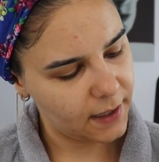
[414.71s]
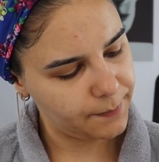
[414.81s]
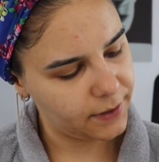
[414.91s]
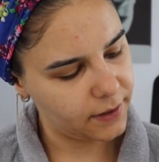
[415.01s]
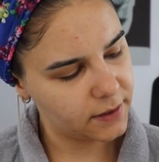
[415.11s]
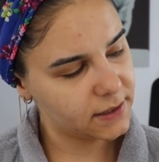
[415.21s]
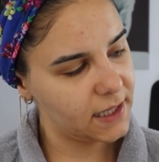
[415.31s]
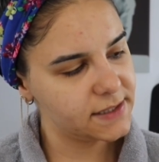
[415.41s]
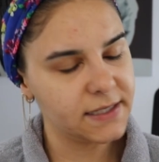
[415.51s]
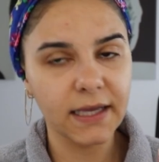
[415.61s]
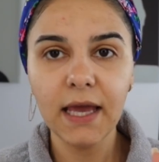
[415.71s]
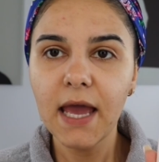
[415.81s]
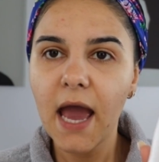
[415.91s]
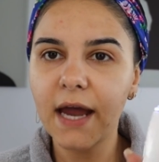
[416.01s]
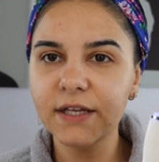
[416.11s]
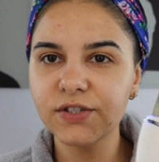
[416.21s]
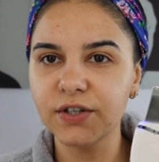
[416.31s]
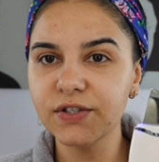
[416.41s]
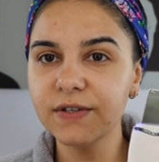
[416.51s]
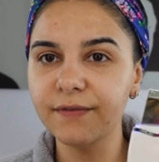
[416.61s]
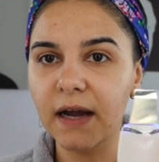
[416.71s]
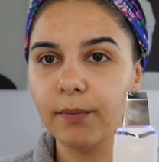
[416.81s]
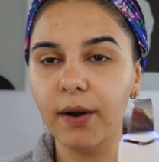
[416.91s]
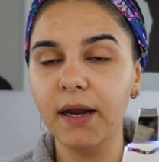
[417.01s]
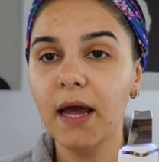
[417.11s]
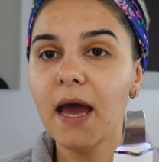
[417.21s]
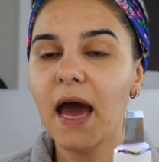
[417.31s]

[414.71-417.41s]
I put it on cleansing and it starts to vibrate.